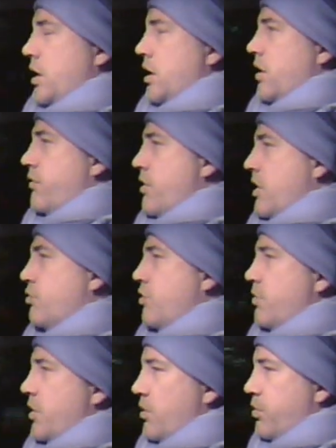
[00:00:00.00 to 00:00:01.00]
I think if you had
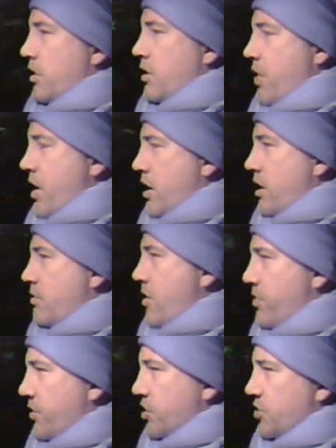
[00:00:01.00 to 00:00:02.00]
3 people in the back, you
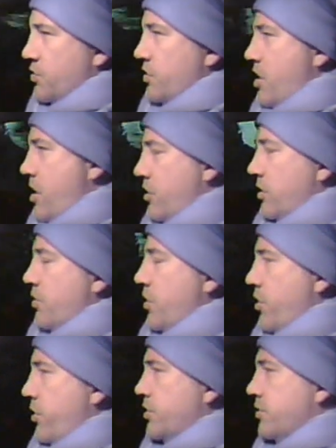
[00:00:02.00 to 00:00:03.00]
might be just relying on the
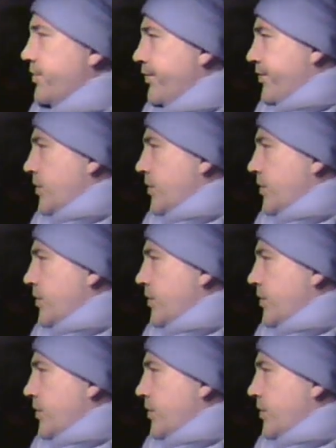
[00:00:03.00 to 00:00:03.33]
mirrors.